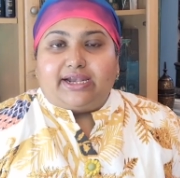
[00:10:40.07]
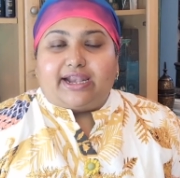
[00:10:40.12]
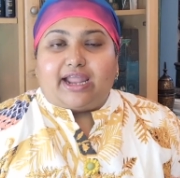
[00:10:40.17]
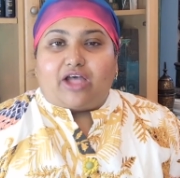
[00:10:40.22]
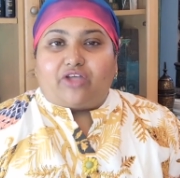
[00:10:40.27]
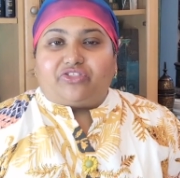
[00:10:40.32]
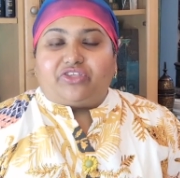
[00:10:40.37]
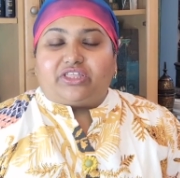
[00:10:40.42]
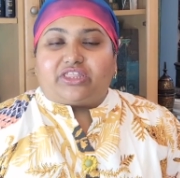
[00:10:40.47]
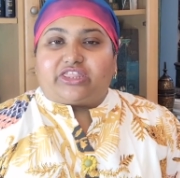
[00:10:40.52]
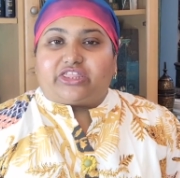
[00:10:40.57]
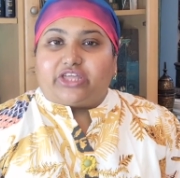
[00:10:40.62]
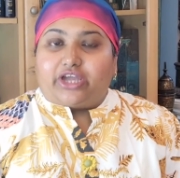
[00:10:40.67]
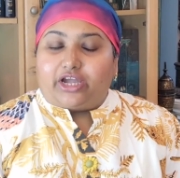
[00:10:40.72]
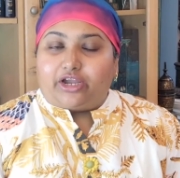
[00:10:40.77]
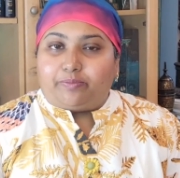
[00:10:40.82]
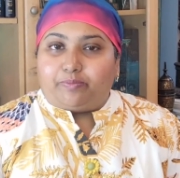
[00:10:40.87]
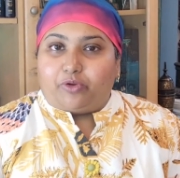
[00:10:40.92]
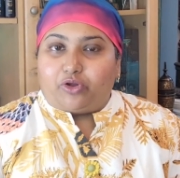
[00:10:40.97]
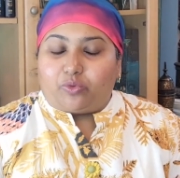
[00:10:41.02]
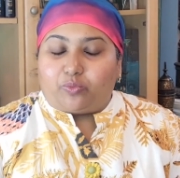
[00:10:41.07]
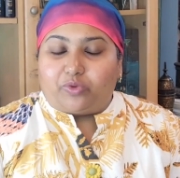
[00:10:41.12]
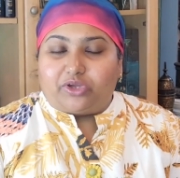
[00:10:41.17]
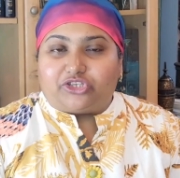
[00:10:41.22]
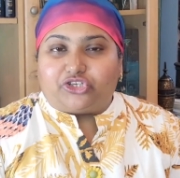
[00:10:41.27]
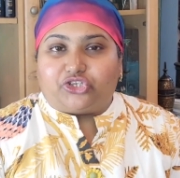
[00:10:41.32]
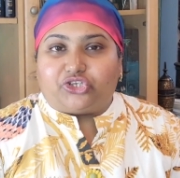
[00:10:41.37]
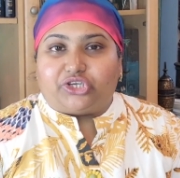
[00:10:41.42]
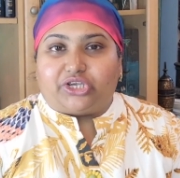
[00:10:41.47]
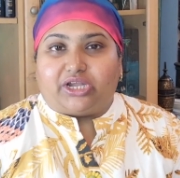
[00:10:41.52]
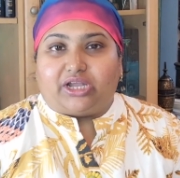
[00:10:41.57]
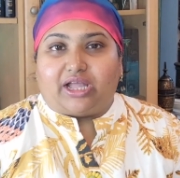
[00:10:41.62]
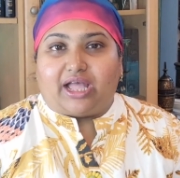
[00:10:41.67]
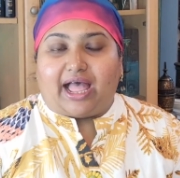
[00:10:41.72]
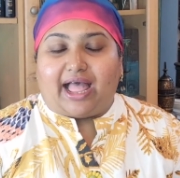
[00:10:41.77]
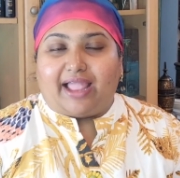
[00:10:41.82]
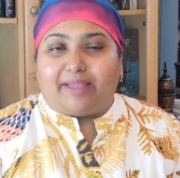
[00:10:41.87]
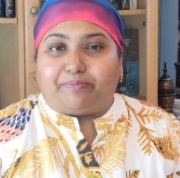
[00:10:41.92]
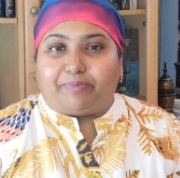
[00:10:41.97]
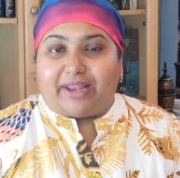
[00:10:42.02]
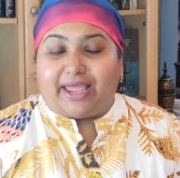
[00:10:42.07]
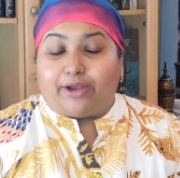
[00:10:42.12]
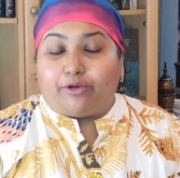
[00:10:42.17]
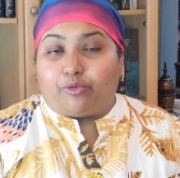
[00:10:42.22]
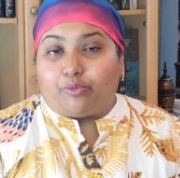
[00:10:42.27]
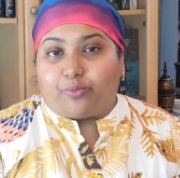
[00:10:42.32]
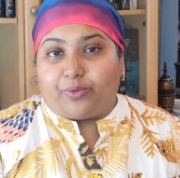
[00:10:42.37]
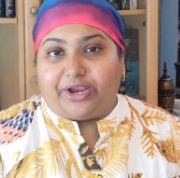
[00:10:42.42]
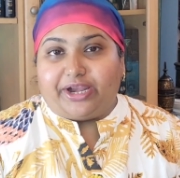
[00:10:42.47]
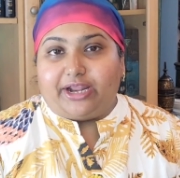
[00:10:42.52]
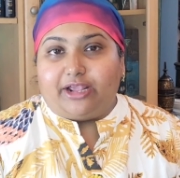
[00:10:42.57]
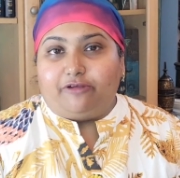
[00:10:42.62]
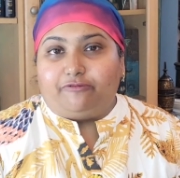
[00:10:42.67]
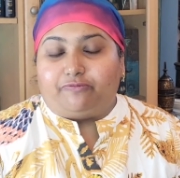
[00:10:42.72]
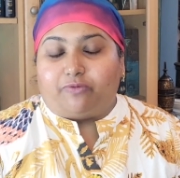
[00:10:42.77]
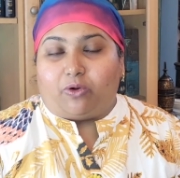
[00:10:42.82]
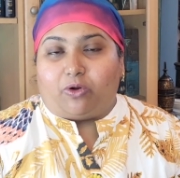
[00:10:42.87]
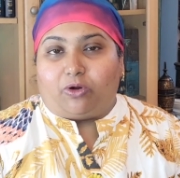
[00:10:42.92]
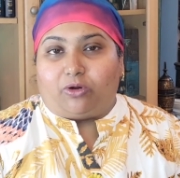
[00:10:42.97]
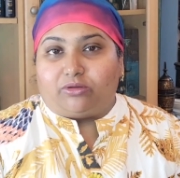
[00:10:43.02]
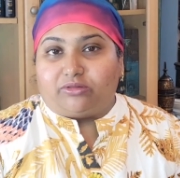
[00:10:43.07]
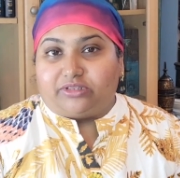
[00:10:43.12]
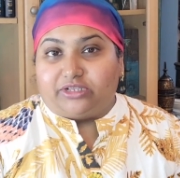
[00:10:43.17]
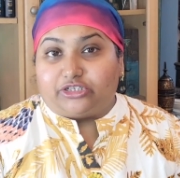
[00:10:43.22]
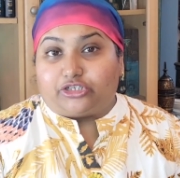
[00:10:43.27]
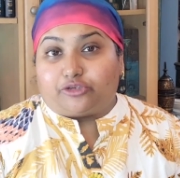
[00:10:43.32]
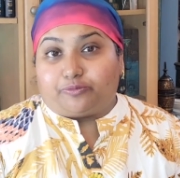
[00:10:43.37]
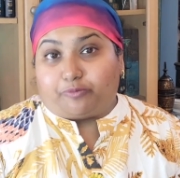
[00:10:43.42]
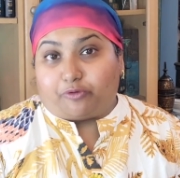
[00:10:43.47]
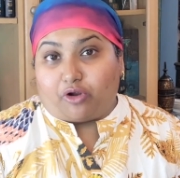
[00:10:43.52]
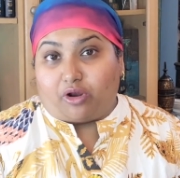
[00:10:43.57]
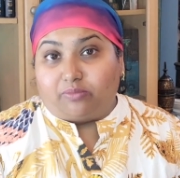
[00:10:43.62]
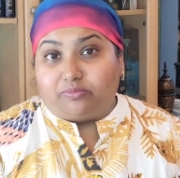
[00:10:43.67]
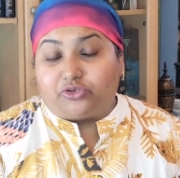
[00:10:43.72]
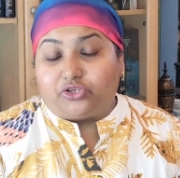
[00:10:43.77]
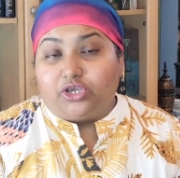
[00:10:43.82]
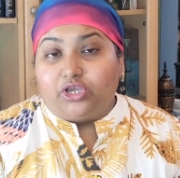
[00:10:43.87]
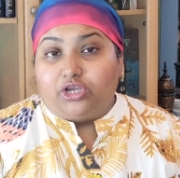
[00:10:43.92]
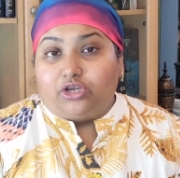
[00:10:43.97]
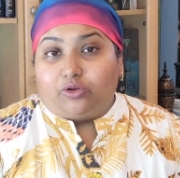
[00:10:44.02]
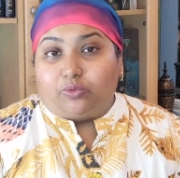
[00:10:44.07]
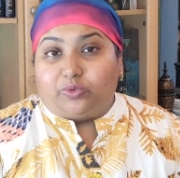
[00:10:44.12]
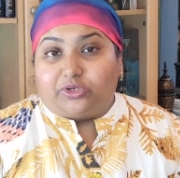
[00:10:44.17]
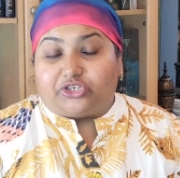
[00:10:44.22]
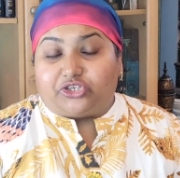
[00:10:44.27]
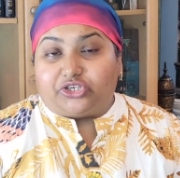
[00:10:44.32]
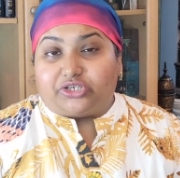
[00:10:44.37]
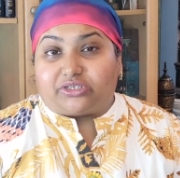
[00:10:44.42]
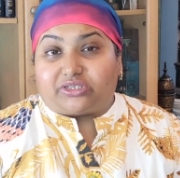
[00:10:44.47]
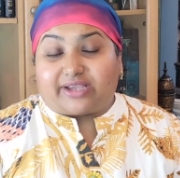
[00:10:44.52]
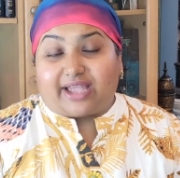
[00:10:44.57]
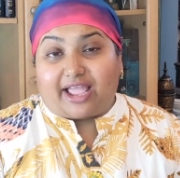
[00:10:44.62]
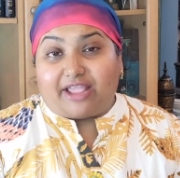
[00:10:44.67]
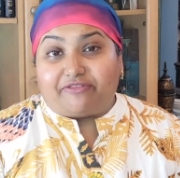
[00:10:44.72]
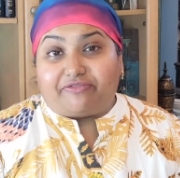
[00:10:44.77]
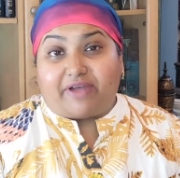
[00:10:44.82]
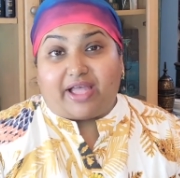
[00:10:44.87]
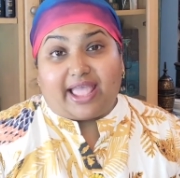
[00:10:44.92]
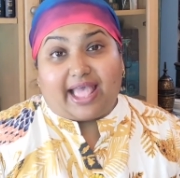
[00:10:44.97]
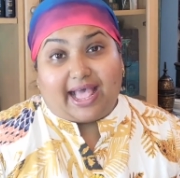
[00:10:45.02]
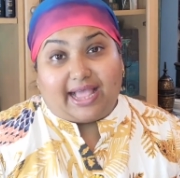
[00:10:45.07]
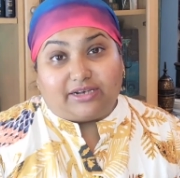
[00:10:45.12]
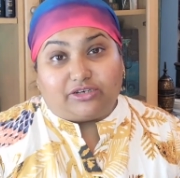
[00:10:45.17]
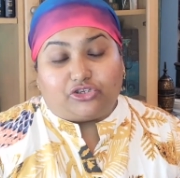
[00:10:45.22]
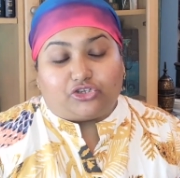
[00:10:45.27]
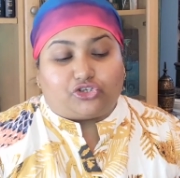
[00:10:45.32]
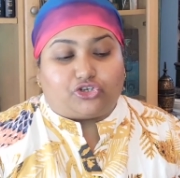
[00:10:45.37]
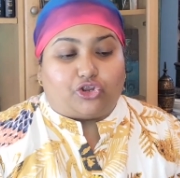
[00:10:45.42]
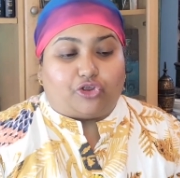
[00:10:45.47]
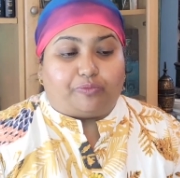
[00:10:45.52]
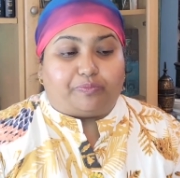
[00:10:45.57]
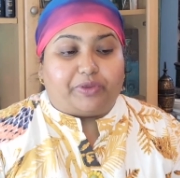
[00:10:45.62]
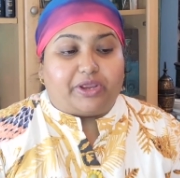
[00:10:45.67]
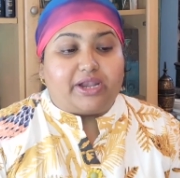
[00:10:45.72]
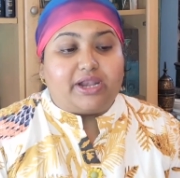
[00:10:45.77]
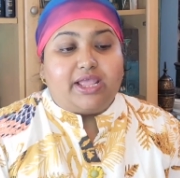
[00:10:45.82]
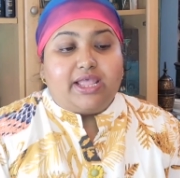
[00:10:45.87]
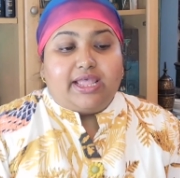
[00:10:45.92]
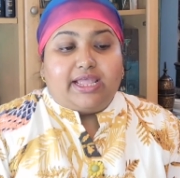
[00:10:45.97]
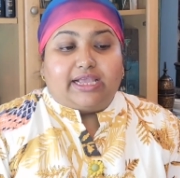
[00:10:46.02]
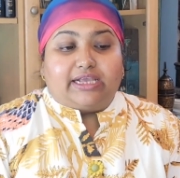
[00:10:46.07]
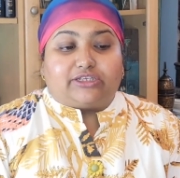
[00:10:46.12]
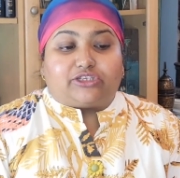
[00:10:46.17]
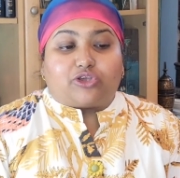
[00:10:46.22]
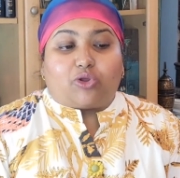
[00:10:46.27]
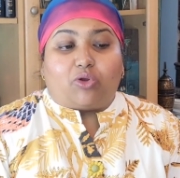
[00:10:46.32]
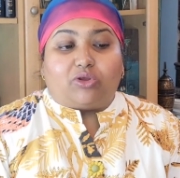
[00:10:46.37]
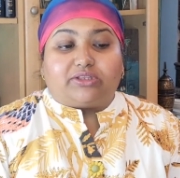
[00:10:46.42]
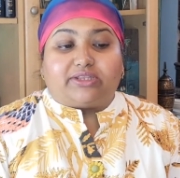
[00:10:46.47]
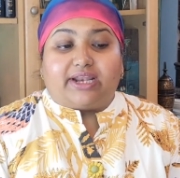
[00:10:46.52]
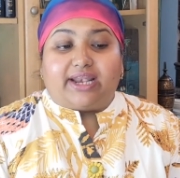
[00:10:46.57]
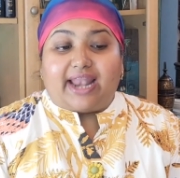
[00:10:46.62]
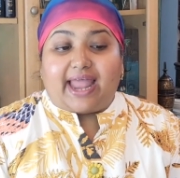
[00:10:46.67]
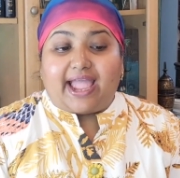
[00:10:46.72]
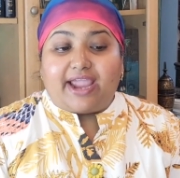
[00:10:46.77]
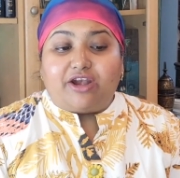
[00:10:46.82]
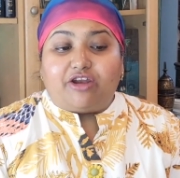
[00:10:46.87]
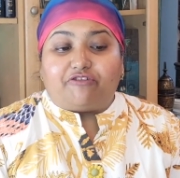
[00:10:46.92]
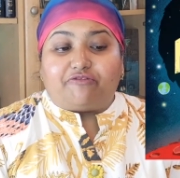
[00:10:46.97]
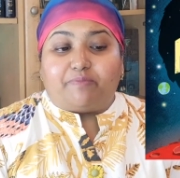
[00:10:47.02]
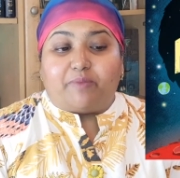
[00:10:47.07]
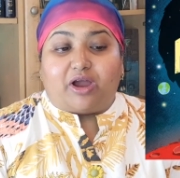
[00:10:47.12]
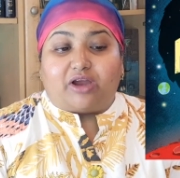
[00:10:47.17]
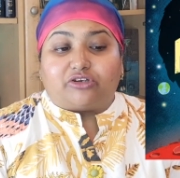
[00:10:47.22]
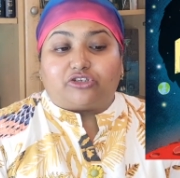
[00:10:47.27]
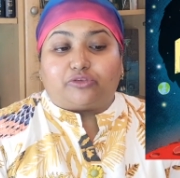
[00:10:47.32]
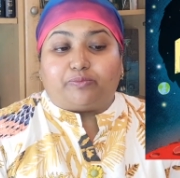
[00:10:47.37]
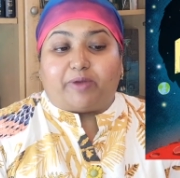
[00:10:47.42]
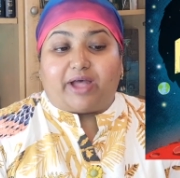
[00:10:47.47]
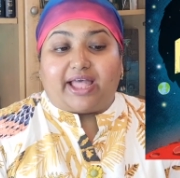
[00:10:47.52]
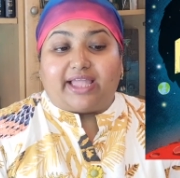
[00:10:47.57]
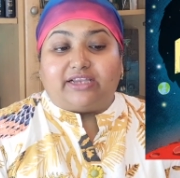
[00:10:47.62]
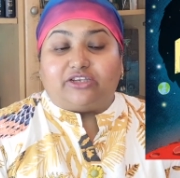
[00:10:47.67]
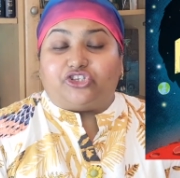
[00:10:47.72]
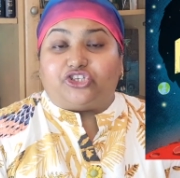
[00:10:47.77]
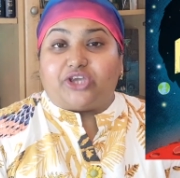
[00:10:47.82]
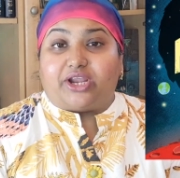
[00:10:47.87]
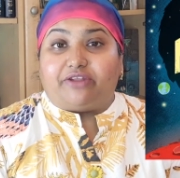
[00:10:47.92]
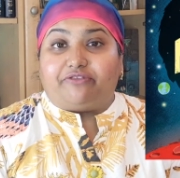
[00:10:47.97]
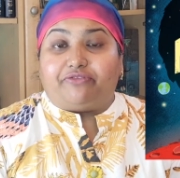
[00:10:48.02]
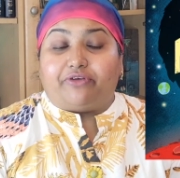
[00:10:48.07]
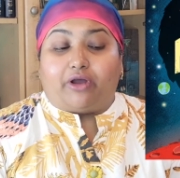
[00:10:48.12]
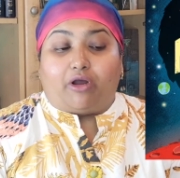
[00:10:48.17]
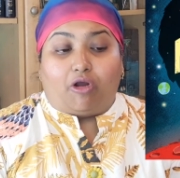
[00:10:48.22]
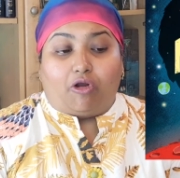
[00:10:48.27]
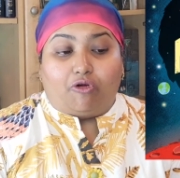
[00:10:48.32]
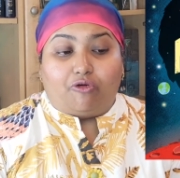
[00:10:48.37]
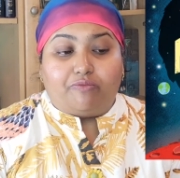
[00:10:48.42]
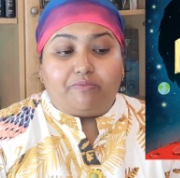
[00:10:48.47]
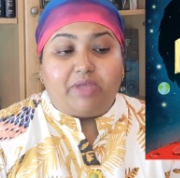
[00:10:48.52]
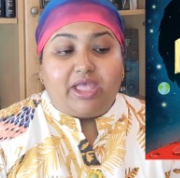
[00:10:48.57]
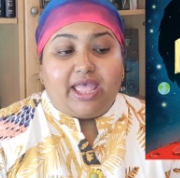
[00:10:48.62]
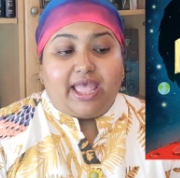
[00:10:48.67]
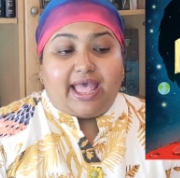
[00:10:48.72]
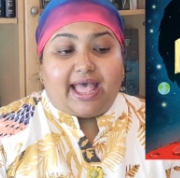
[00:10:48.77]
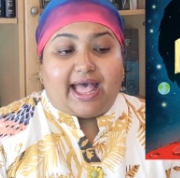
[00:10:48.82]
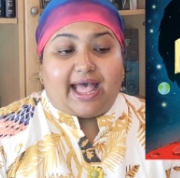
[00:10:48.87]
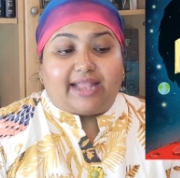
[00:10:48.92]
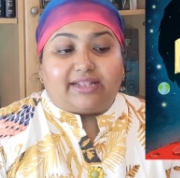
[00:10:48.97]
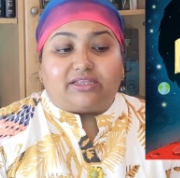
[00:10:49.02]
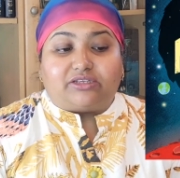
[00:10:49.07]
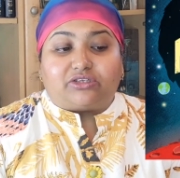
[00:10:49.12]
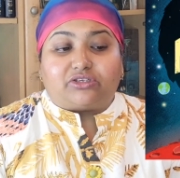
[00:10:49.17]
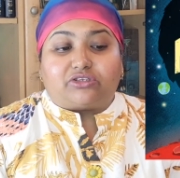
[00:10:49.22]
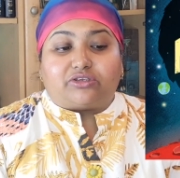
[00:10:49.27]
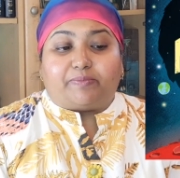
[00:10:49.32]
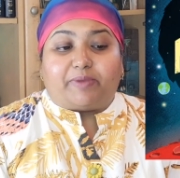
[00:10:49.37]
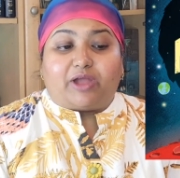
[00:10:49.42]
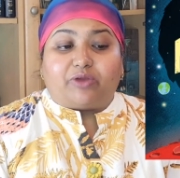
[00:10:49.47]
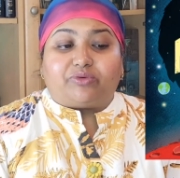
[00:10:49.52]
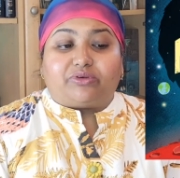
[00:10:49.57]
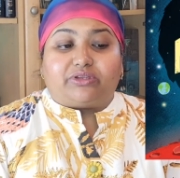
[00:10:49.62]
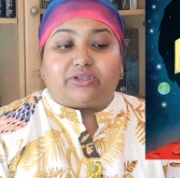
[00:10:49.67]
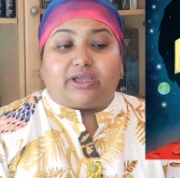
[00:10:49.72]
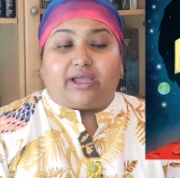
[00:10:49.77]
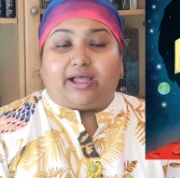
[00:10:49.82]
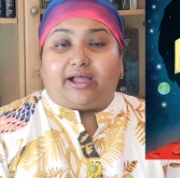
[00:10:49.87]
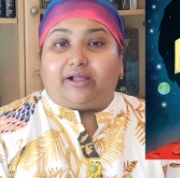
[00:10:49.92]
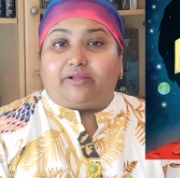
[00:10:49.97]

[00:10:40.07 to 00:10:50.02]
Now, the third book which I plan on reading for this prompt, which is sci-fi and dystopian, is called The Line of Mars by Jennifer Hone, and this is about